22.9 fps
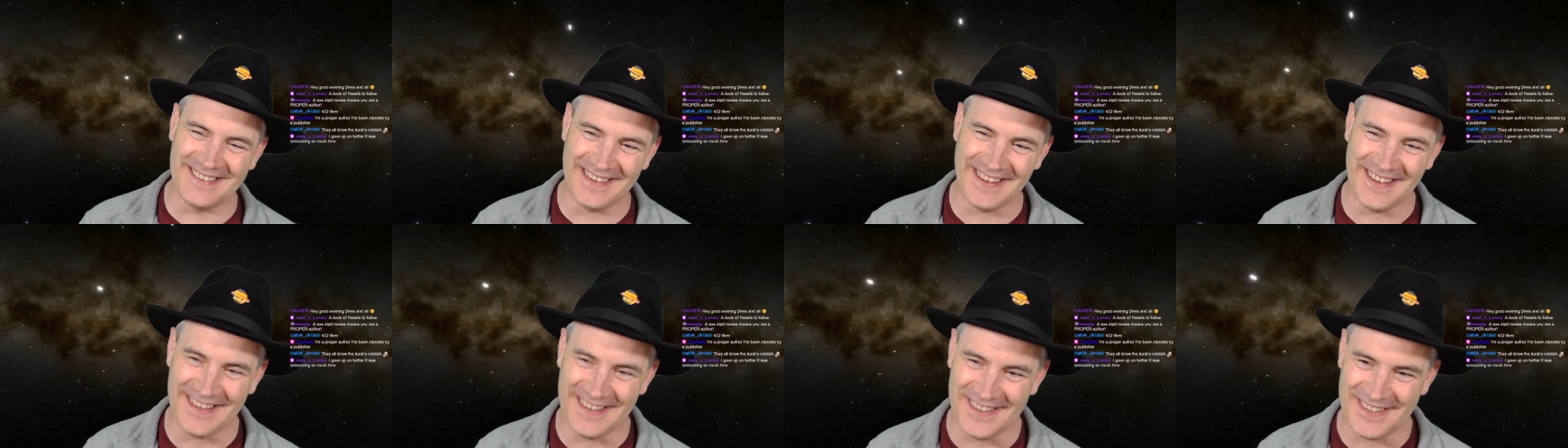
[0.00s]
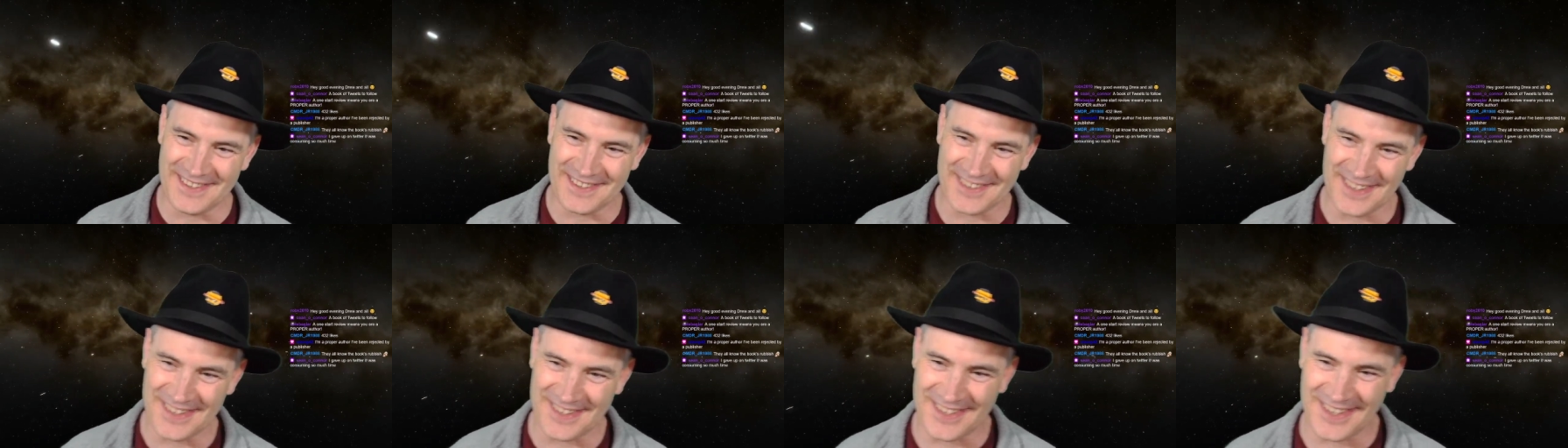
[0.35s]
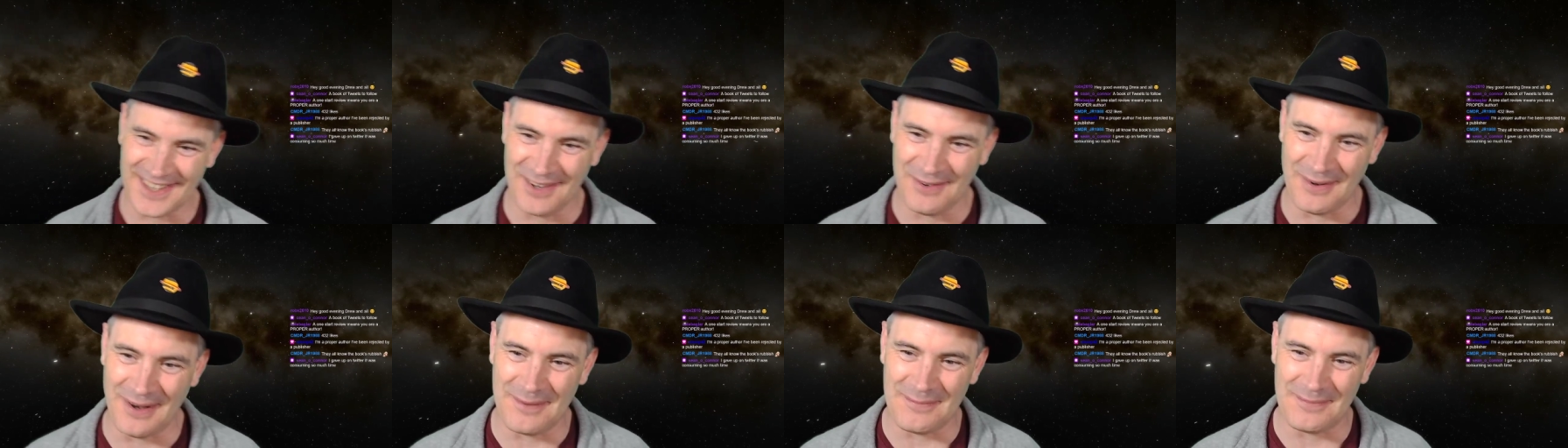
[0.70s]
things just
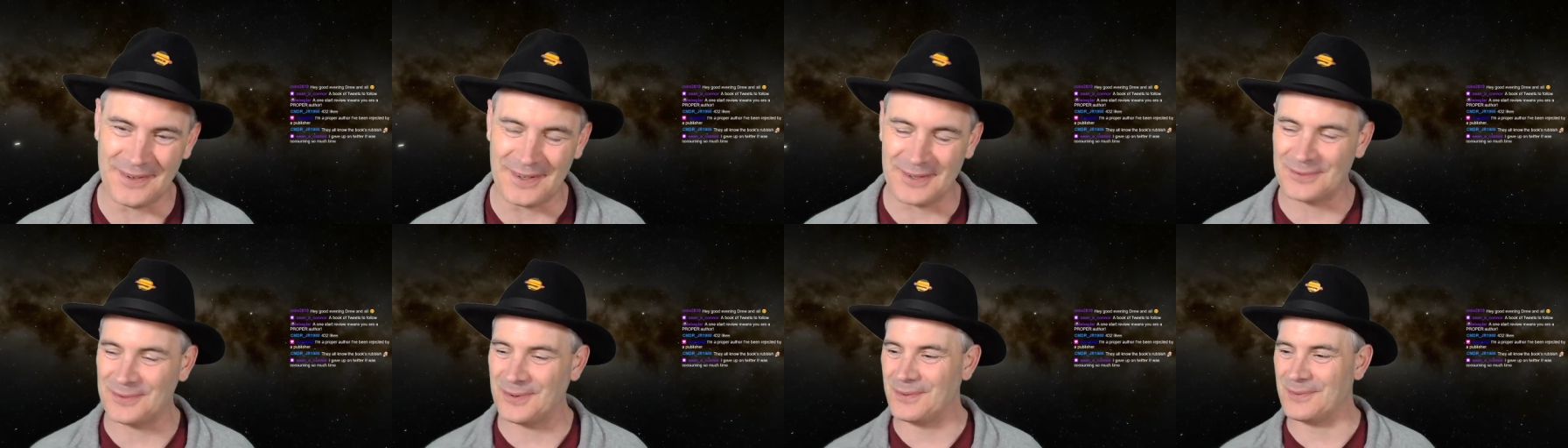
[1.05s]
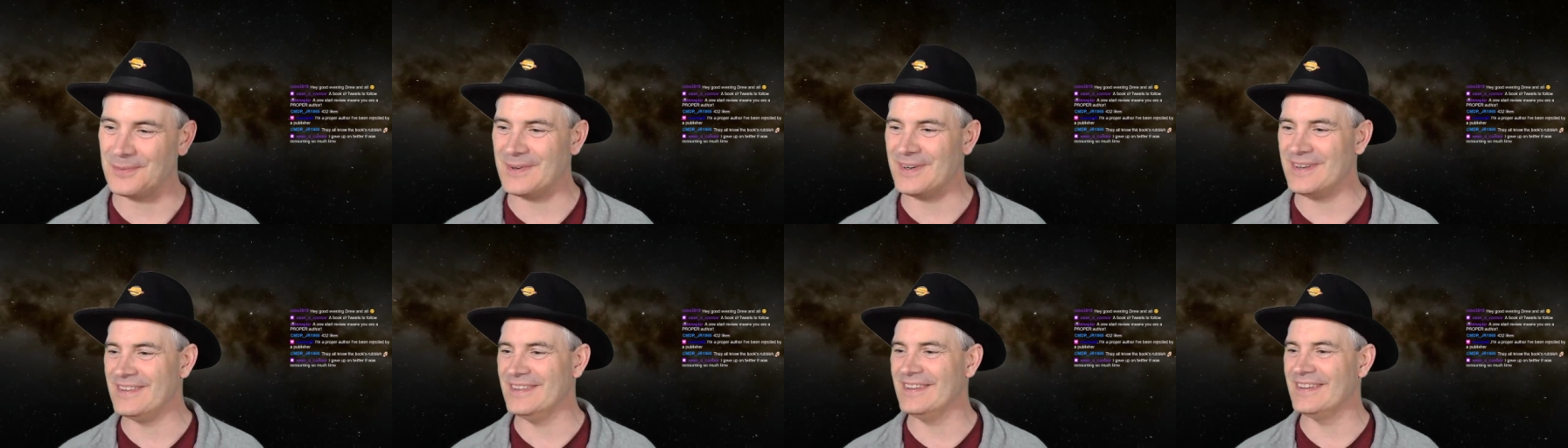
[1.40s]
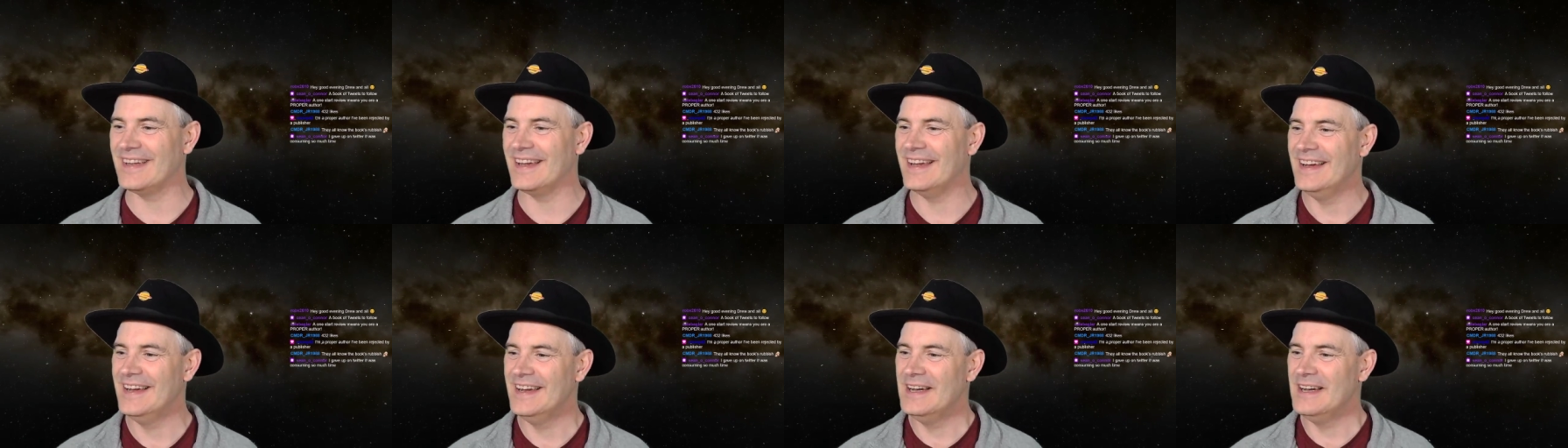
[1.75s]
go up for the wrong reasons.
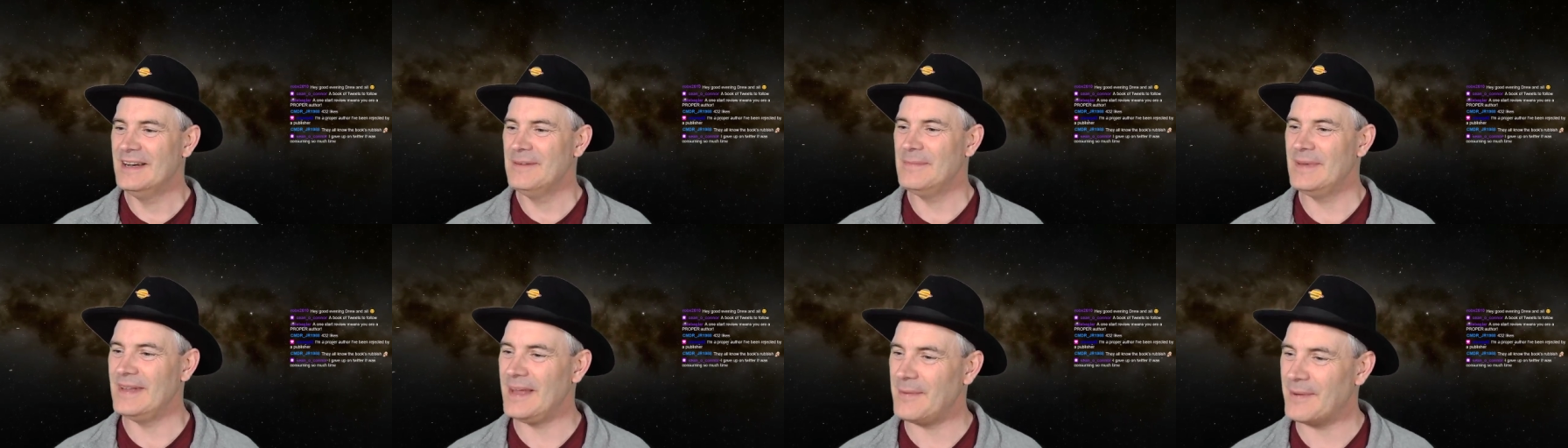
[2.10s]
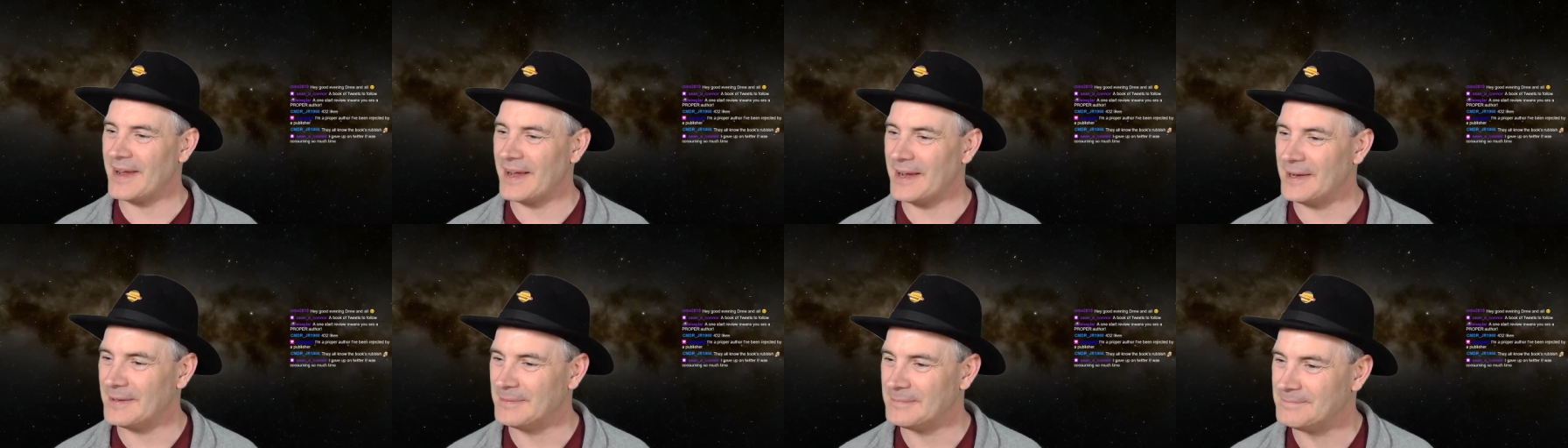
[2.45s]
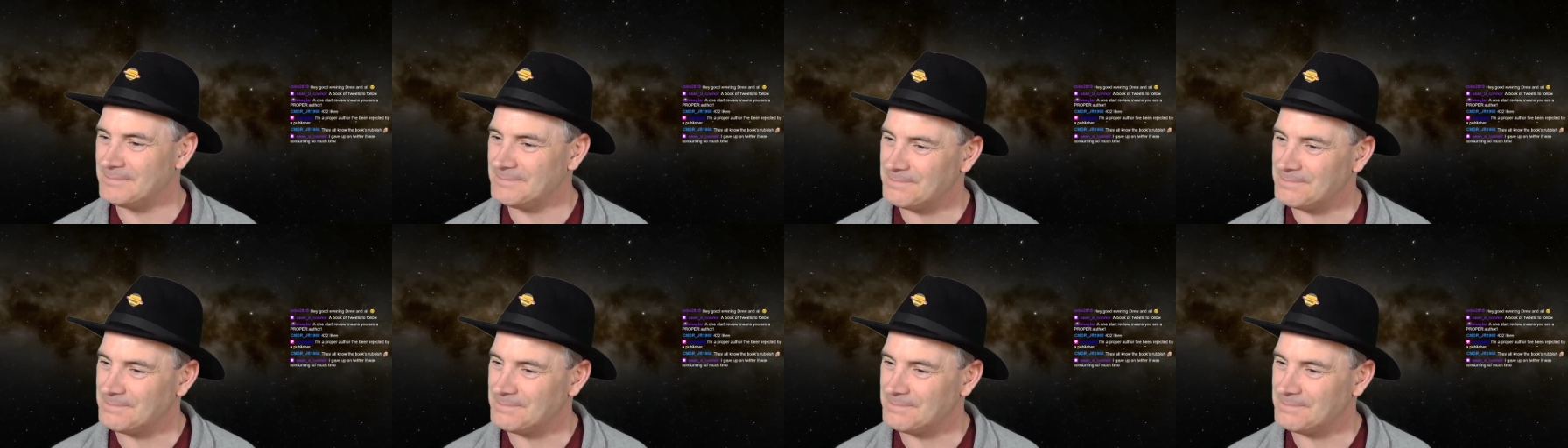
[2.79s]
But there we go.